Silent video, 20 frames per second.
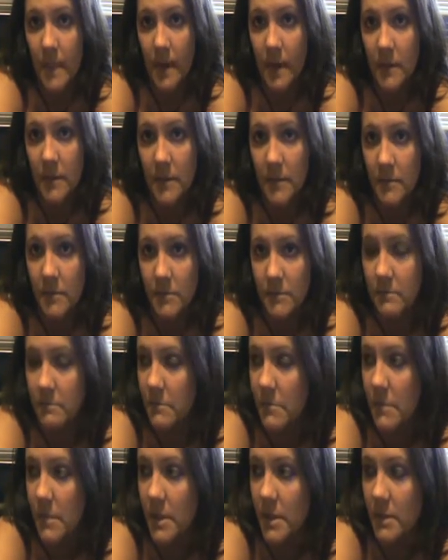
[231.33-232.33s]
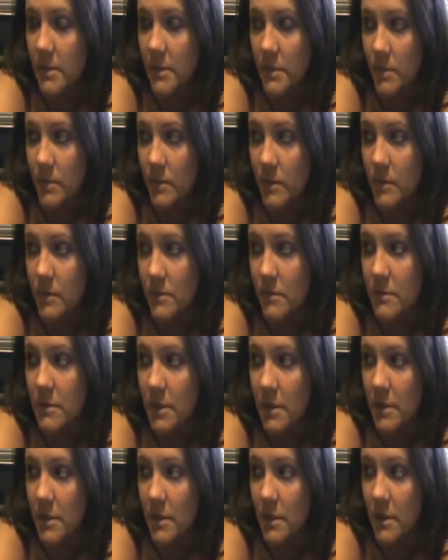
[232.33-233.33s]
Um, but it was
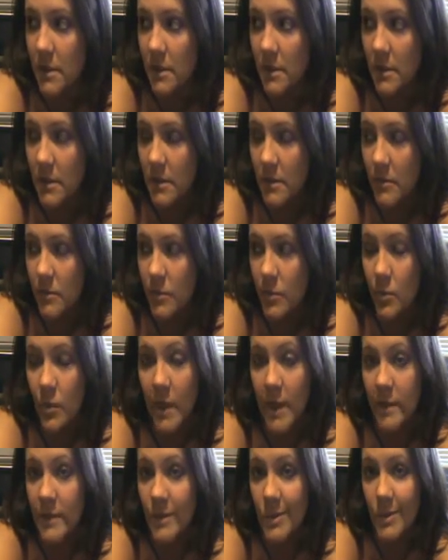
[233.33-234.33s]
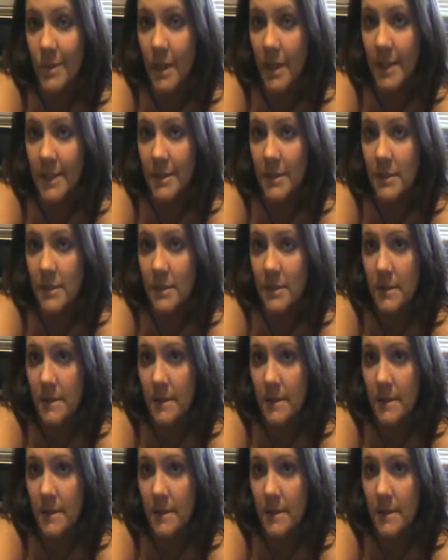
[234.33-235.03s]
it was way too late.